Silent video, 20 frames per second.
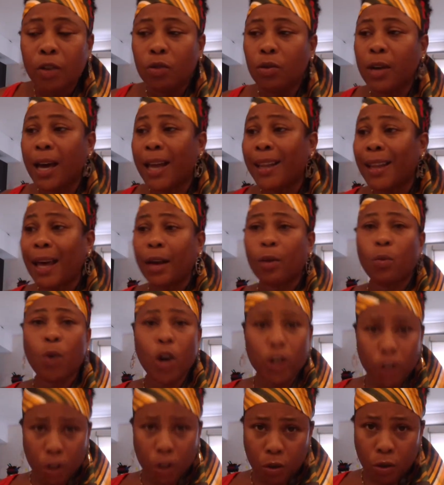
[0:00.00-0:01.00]
You got a lot of
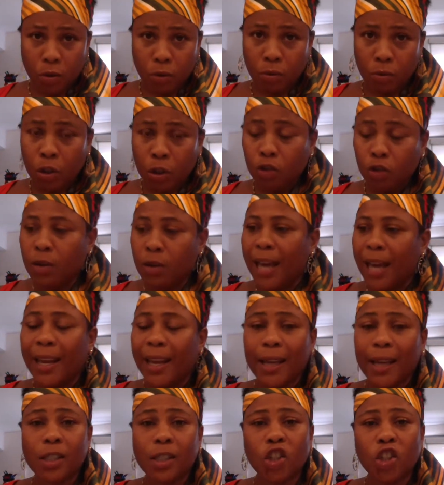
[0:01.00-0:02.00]
work to do. You got
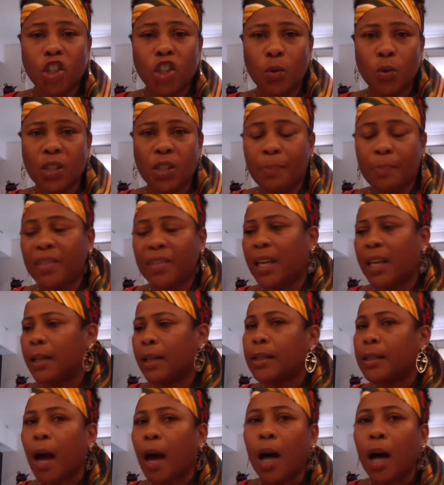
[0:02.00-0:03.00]
to execute some things.